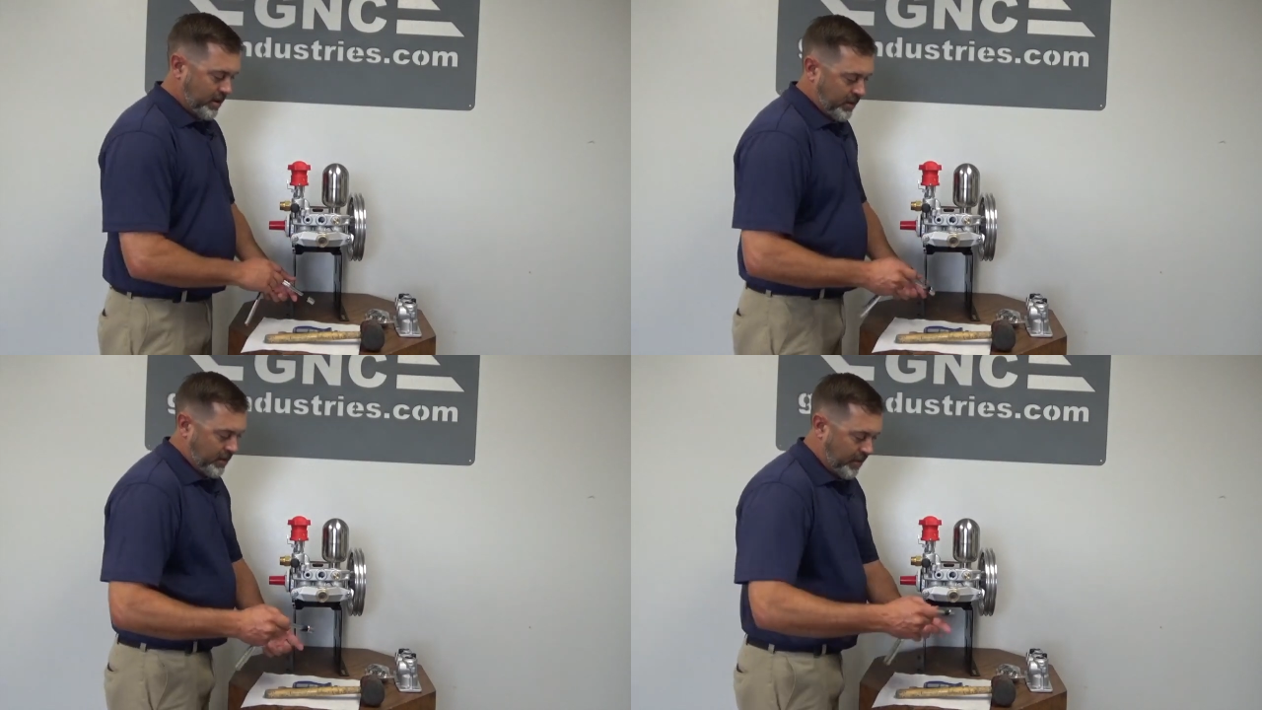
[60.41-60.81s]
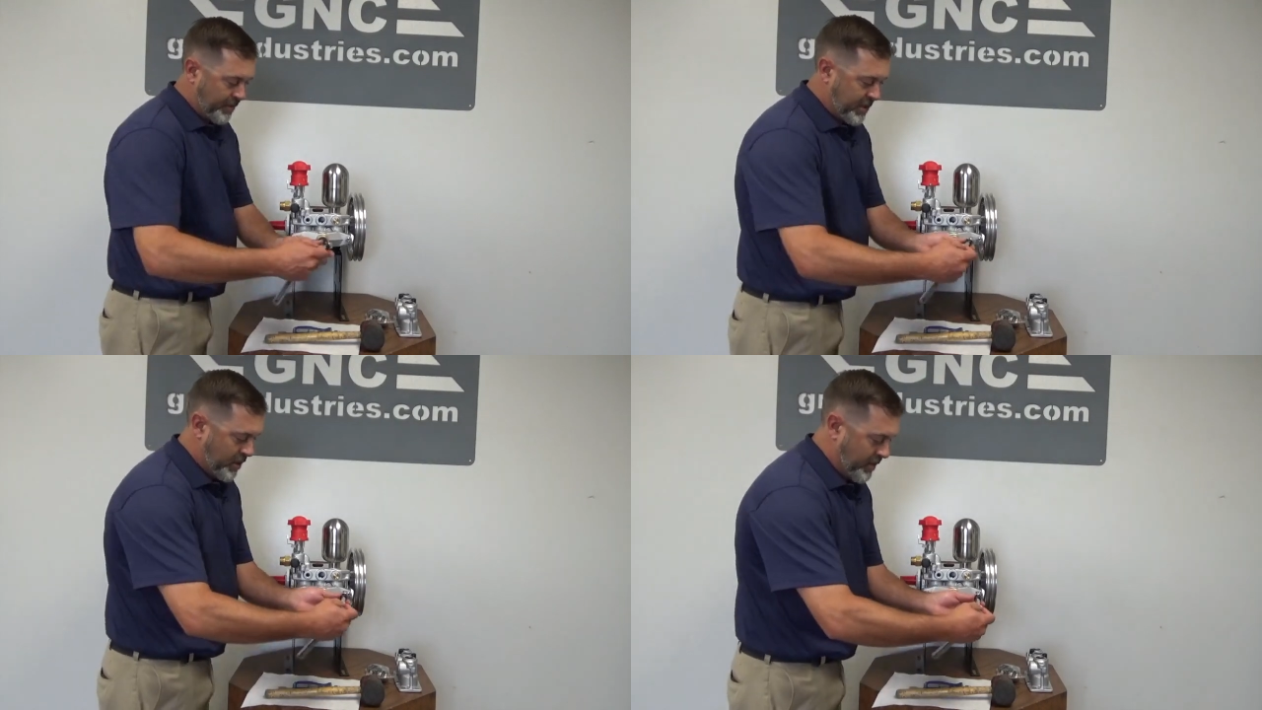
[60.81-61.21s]
the
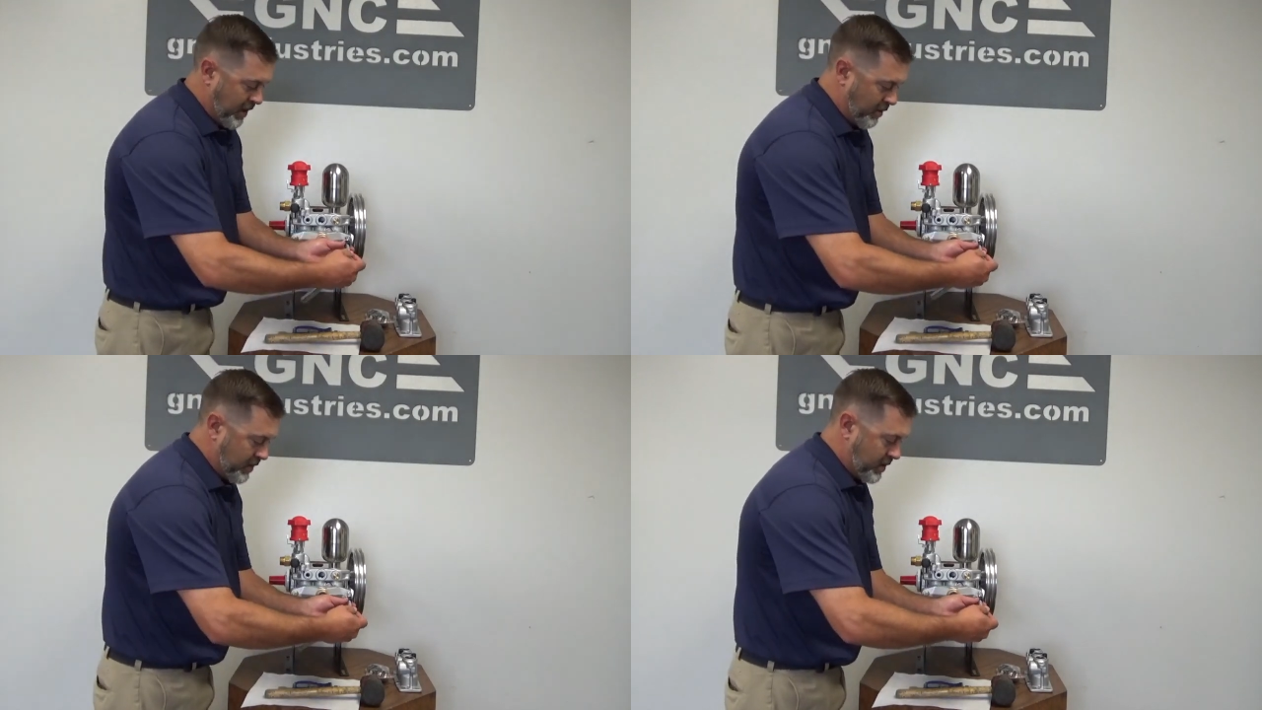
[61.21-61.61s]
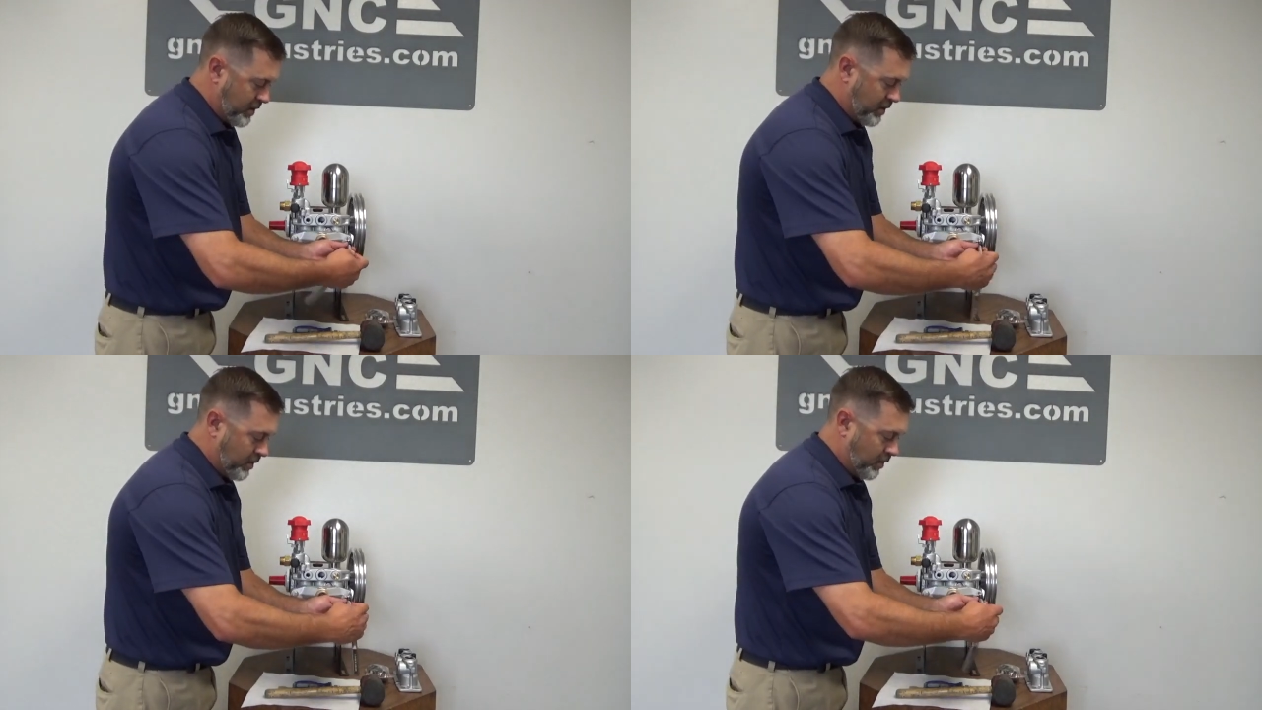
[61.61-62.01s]
2 bolts
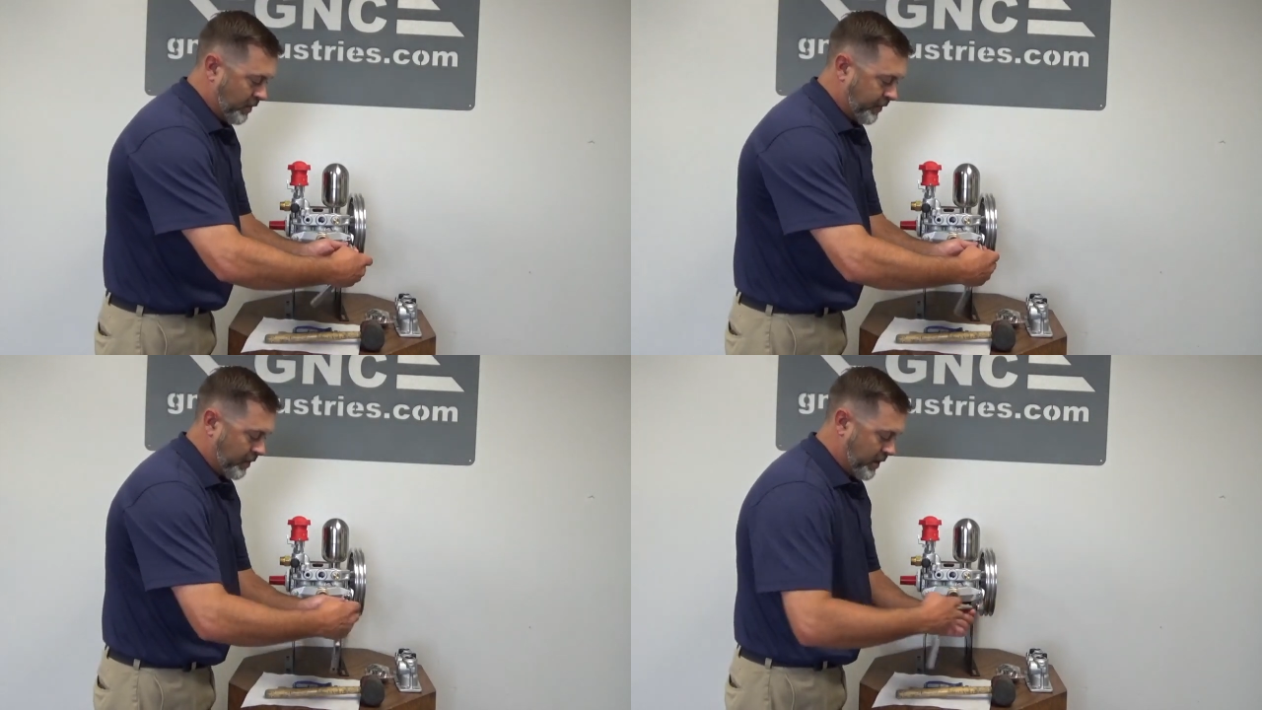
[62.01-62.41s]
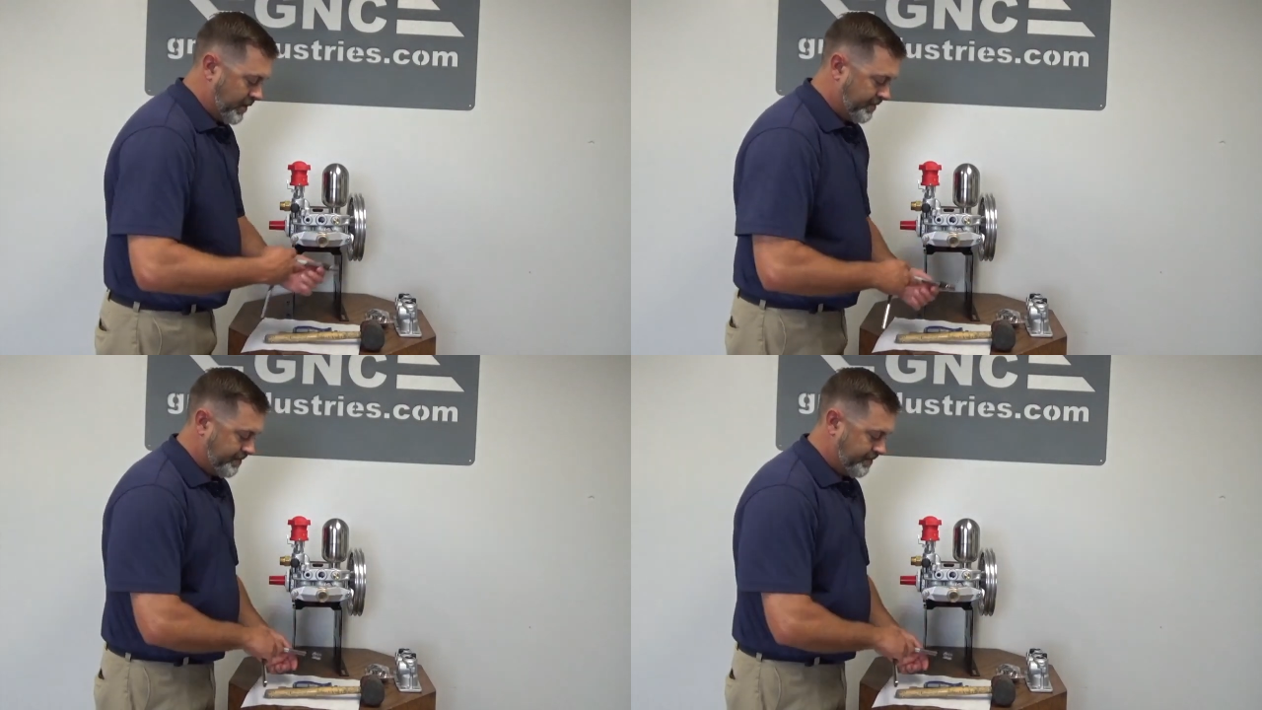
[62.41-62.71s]
on the front.